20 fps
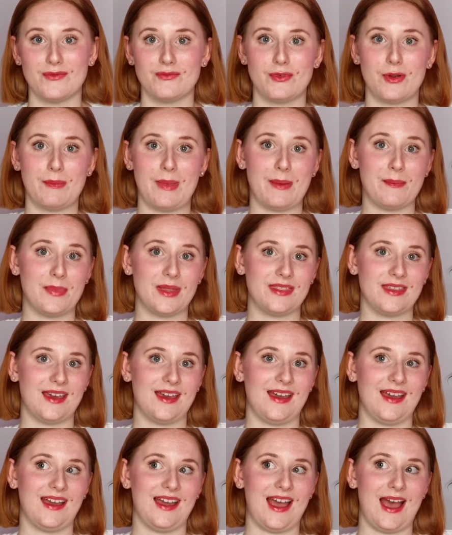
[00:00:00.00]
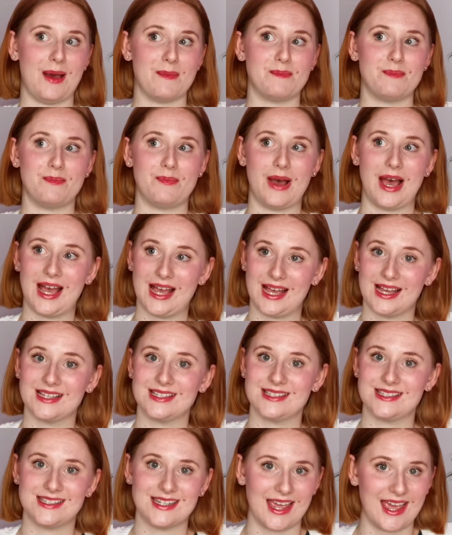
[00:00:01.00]
Remember that a
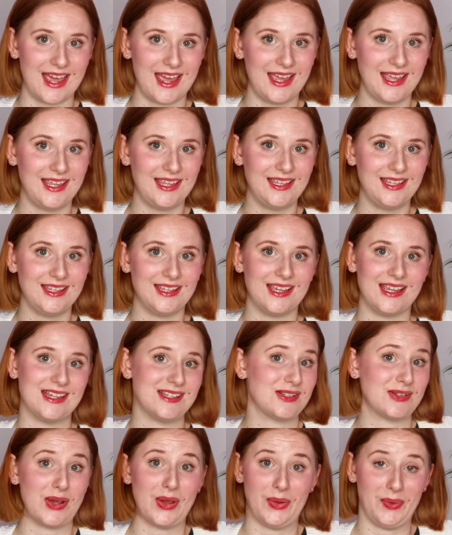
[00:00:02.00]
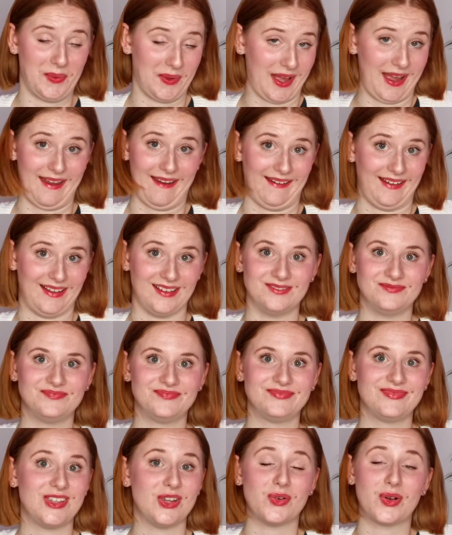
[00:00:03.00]
bad day is okay.
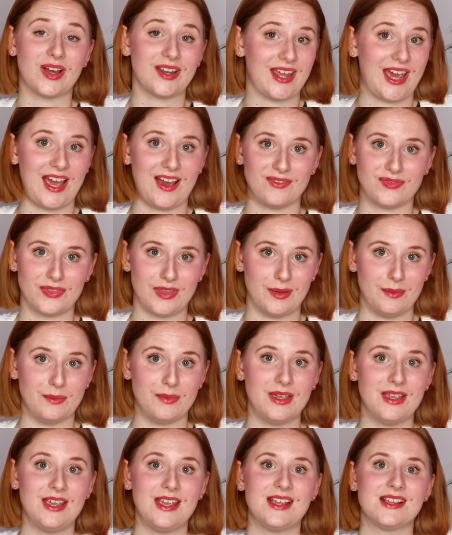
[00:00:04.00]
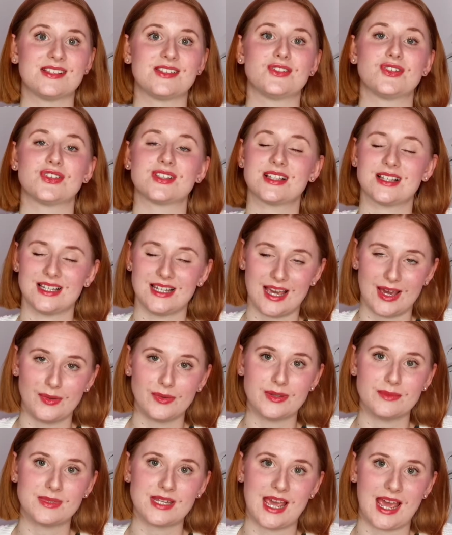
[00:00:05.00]
You're gonna have them, so just allow
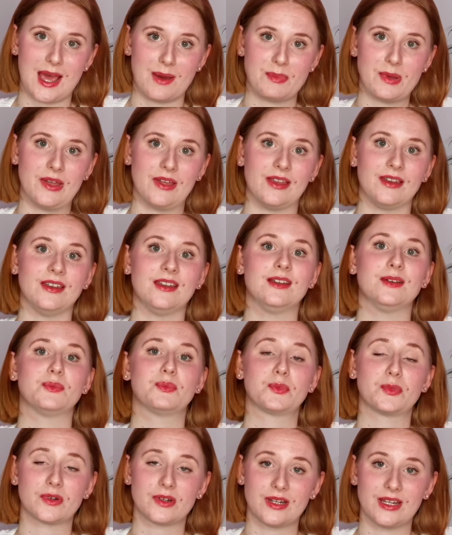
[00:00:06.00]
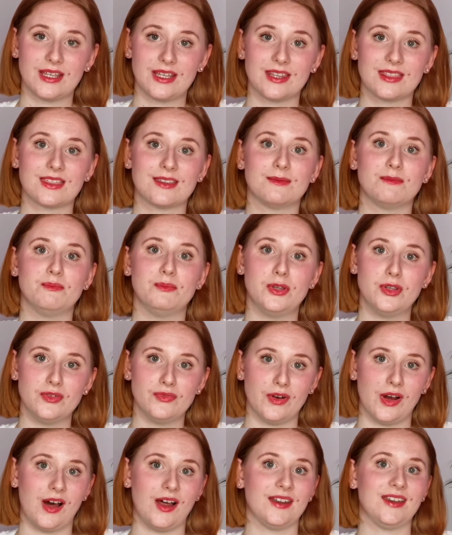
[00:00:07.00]
them to happen, breathe,
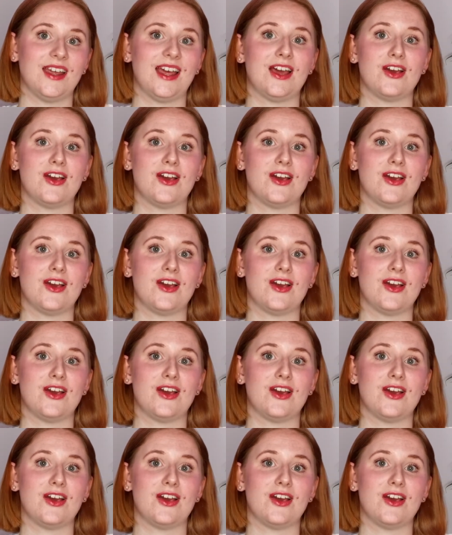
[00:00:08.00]
move on,